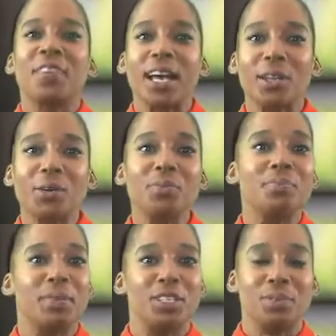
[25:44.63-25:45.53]
follow
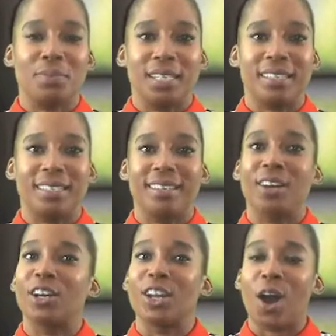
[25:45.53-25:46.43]
Bishop
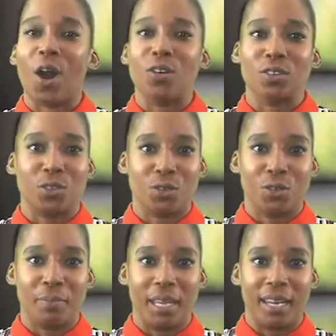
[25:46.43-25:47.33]
Dixon on all
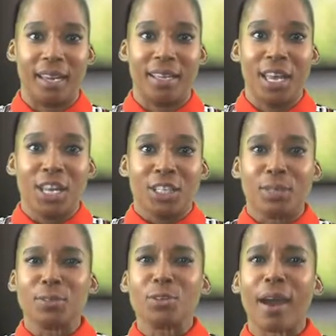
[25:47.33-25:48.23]
social media.
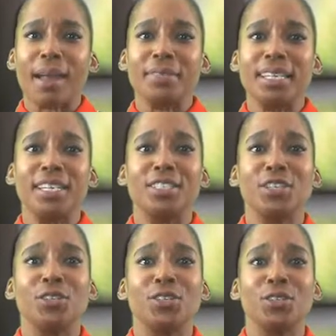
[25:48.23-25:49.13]
Subscribe to
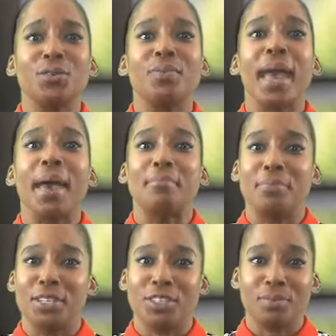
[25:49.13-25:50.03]
his YouTube
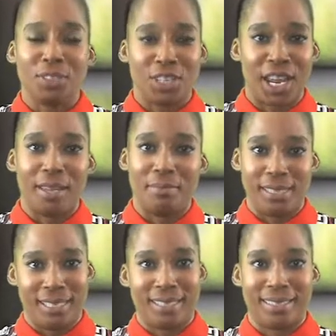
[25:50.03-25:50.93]
at Bishop
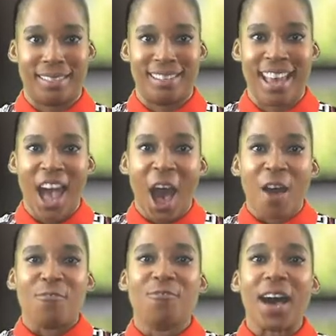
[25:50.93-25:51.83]
James Dixon.
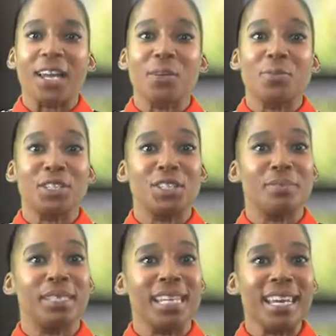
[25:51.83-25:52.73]
Follow
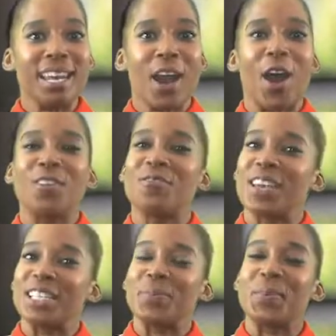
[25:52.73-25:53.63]
Bishop D on
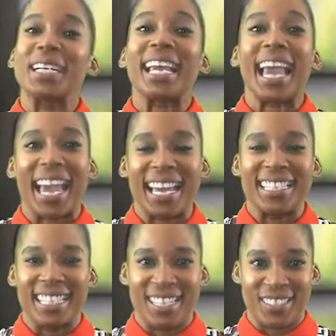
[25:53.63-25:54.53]
Facebook
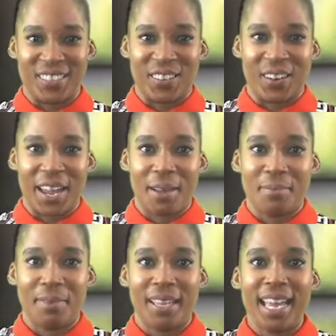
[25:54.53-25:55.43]
and
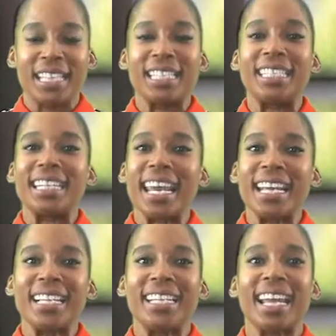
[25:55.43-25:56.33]
Instagram.
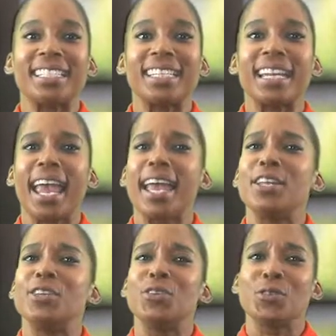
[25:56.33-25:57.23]
Stay connected
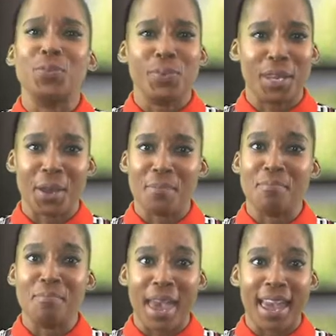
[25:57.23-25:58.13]
and you'll be
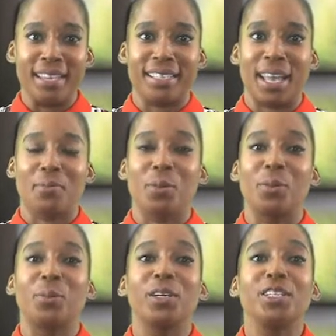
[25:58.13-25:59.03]
amazed at
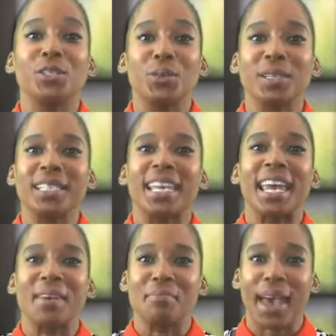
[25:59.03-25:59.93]
what we're doing to
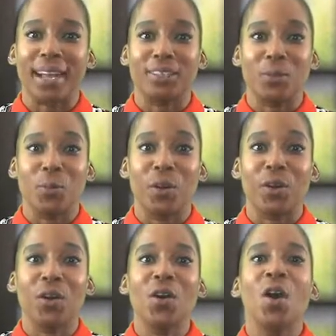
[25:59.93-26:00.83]
impact the
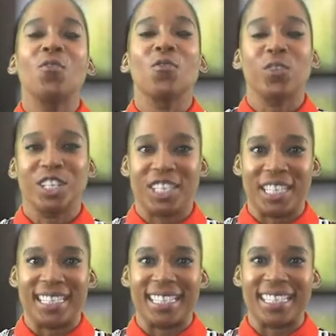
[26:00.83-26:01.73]
world for
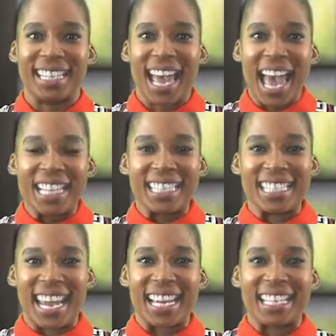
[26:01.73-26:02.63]
Jesus.
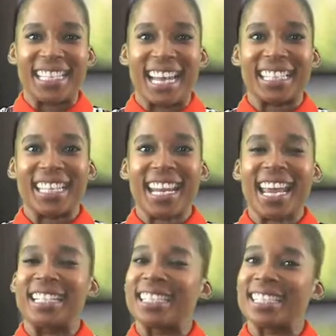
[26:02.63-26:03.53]
Stay connected
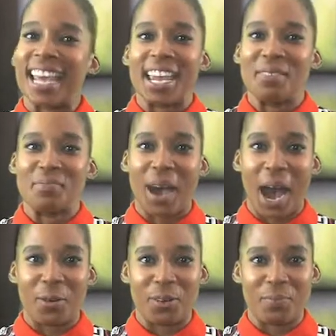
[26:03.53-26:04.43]
and stay
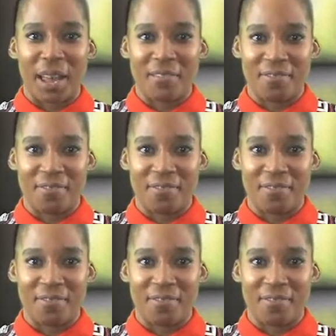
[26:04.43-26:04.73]
empowered by